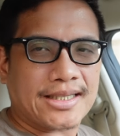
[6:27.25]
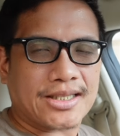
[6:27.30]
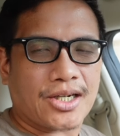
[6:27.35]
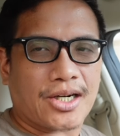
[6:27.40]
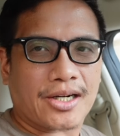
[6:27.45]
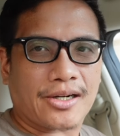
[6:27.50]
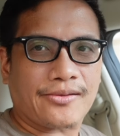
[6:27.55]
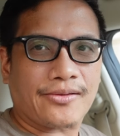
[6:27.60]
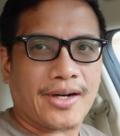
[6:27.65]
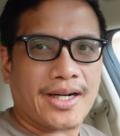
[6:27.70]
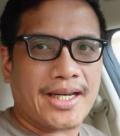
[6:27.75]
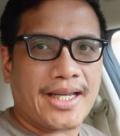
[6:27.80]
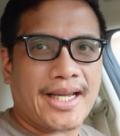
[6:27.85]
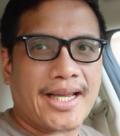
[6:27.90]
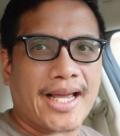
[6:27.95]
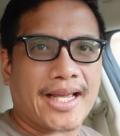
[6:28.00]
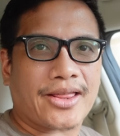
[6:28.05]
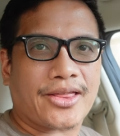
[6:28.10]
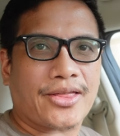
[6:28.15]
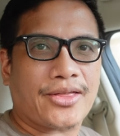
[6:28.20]
he started
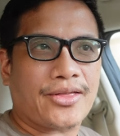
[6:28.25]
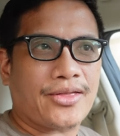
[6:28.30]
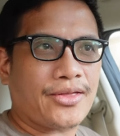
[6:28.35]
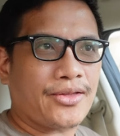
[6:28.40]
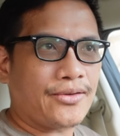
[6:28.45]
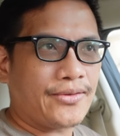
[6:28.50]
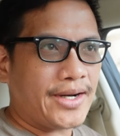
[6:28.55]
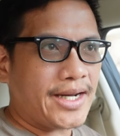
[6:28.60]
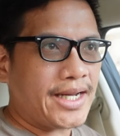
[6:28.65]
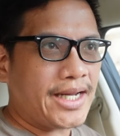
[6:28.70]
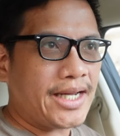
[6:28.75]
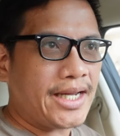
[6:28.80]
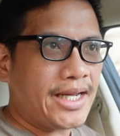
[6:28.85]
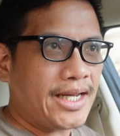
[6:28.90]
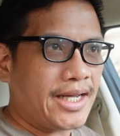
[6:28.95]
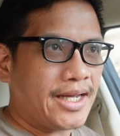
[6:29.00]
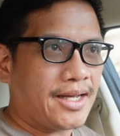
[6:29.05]
grilling at three.